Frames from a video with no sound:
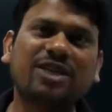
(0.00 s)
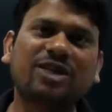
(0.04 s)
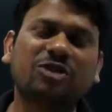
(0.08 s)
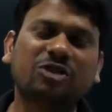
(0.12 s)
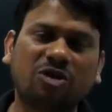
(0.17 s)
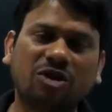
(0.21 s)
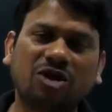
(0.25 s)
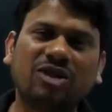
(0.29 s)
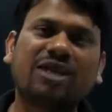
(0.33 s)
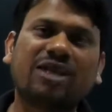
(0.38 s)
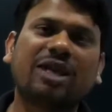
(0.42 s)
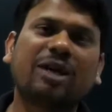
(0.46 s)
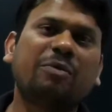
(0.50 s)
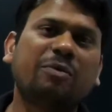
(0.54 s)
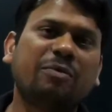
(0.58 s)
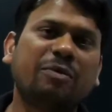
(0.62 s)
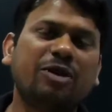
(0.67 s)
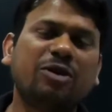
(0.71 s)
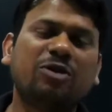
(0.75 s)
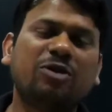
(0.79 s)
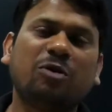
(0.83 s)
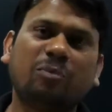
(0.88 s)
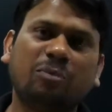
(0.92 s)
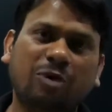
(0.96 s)
is not capable
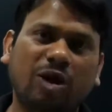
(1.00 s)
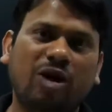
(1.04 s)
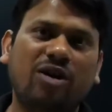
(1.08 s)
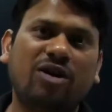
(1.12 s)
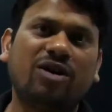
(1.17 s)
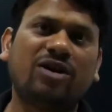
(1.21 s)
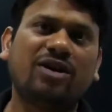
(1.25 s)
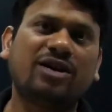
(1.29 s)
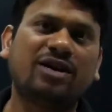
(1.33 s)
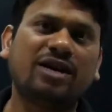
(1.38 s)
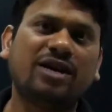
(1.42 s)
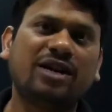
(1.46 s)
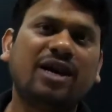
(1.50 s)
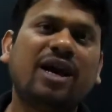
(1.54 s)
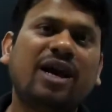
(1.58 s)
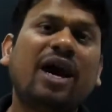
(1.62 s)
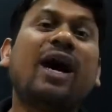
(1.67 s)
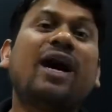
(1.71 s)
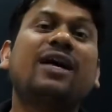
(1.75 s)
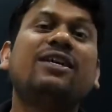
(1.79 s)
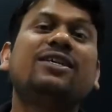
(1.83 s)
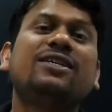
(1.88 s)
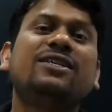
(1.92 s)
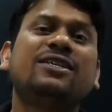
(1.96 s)
to block
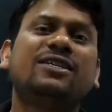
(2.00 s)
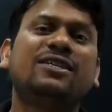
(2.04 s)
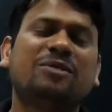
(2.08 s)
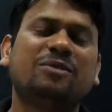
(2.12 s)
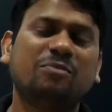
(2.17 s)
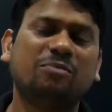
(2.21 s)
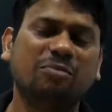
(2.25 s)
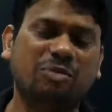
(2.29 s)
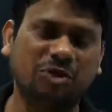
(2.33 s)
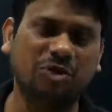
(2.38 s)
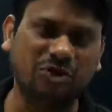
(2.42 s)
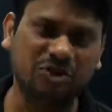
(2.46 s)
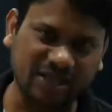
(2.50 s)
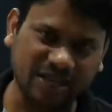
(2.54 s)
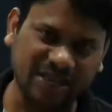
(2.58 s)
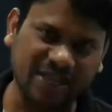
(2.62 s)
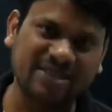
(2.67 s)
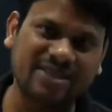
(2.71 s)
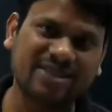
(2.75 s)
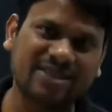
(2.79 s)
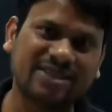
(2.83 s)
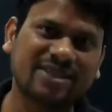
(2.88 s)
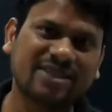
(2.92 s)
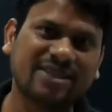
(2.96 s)
high voltage.